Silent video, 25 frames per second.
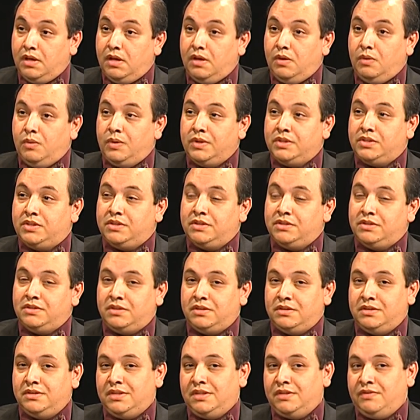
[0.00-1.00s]
huh. which is
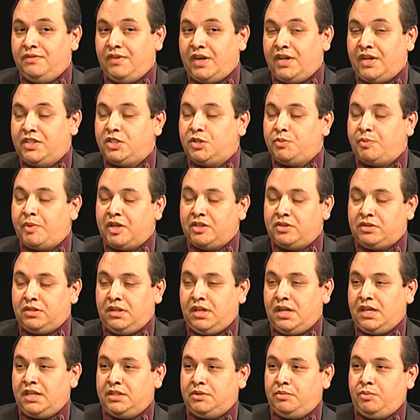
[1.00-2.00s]
a, a, very
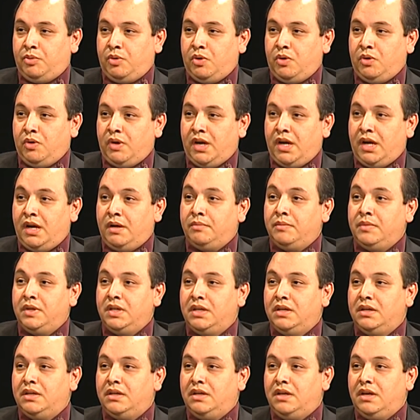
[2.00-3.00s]
specialized program
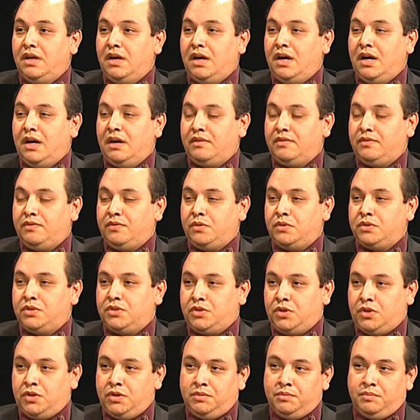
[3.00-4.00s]
uh, for
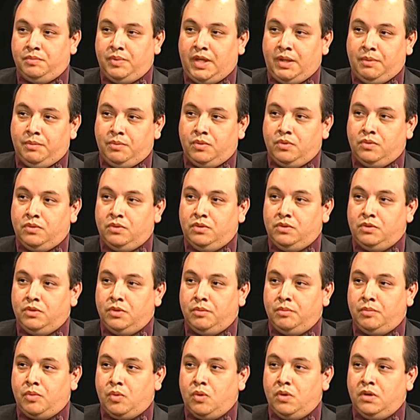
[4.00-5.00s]
certain people who
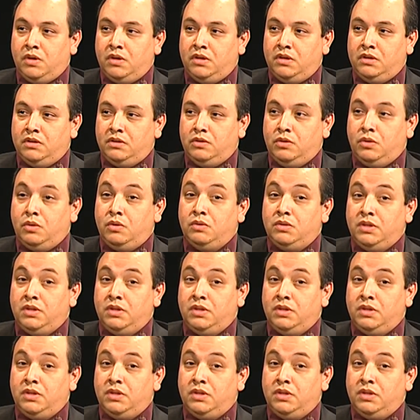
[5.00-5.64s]
are born who